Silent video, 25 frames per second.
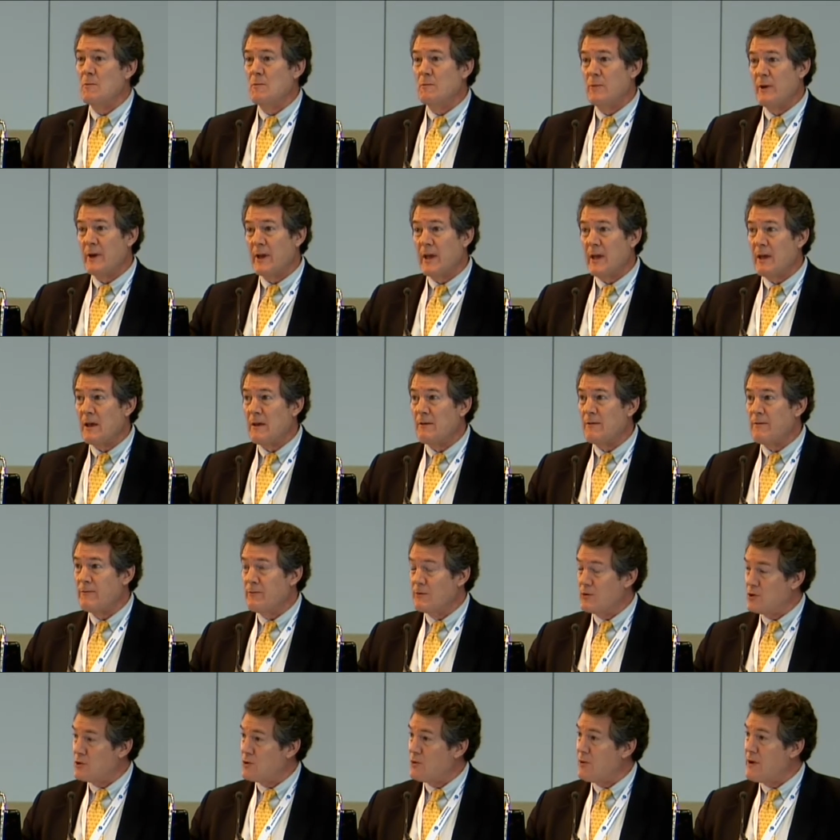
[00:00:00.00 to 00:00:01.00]
bringing
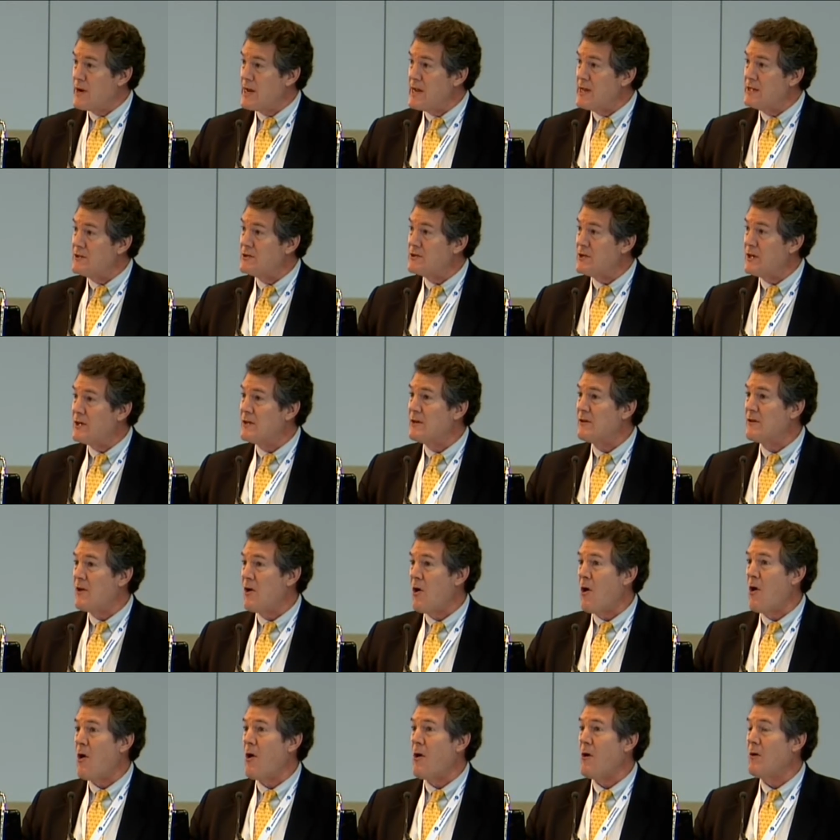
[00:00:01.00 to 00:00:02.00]
screens into the
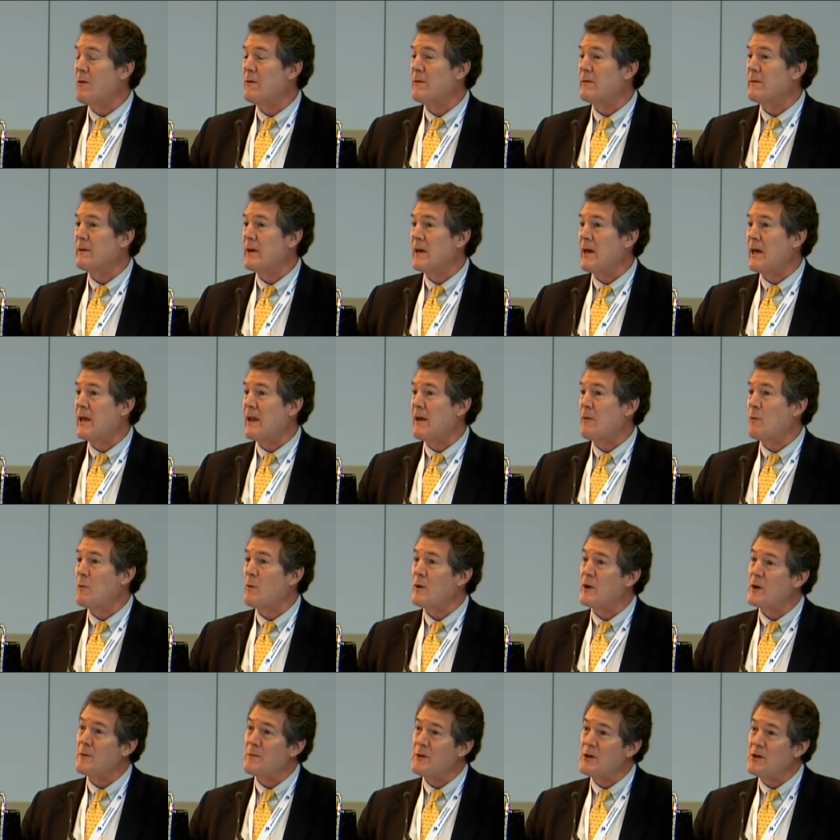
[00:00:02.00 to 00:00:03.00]
hall, and then we're
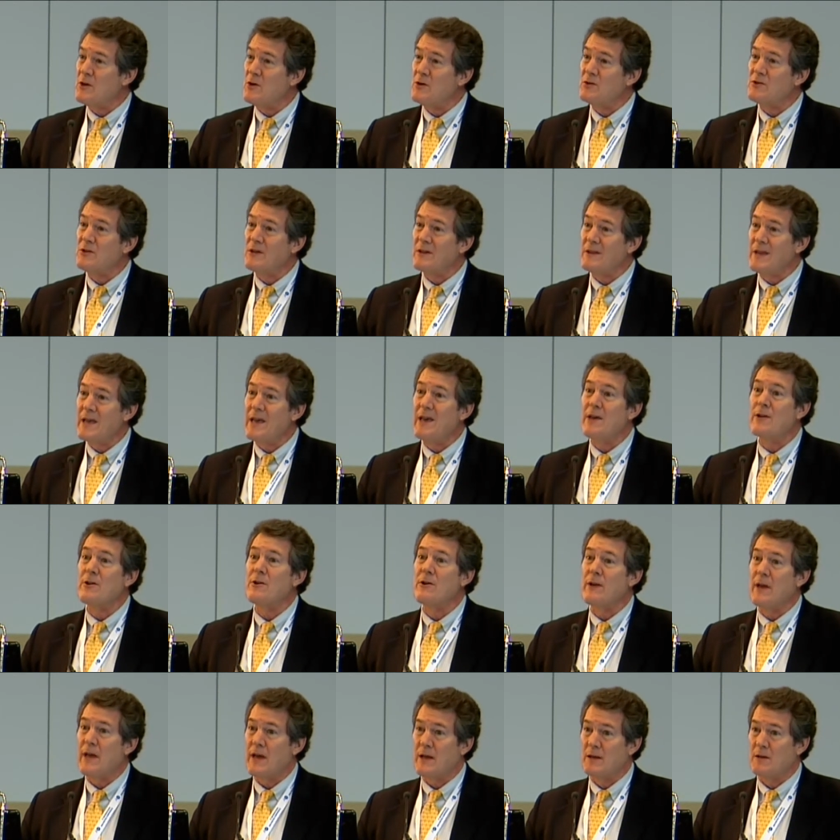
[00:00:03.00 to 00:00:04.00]
going to be using the
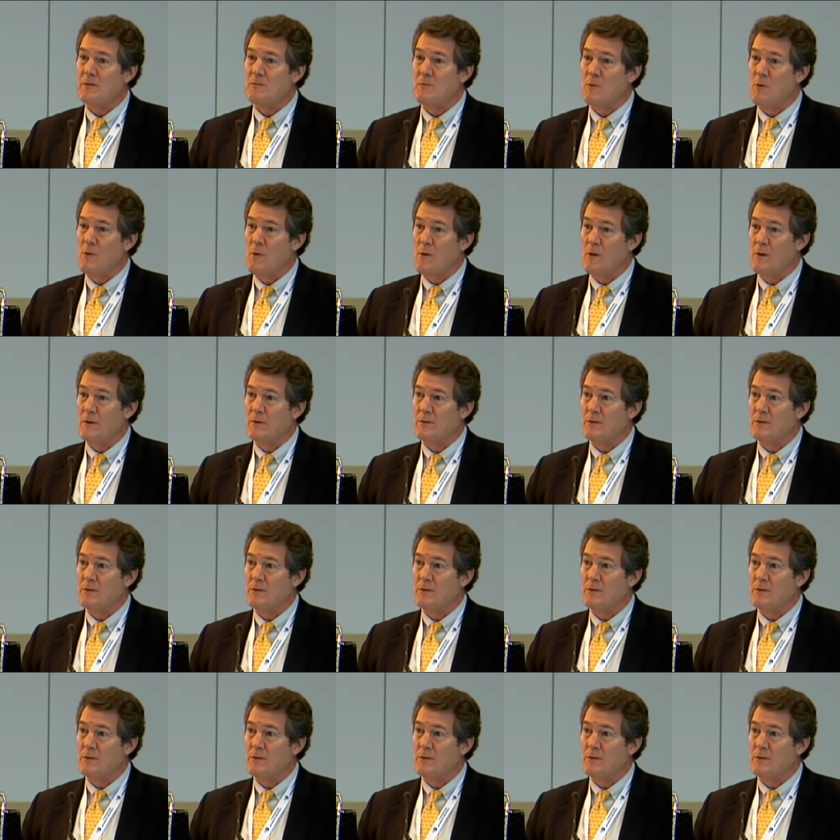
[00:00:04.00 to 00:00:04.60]
internet more.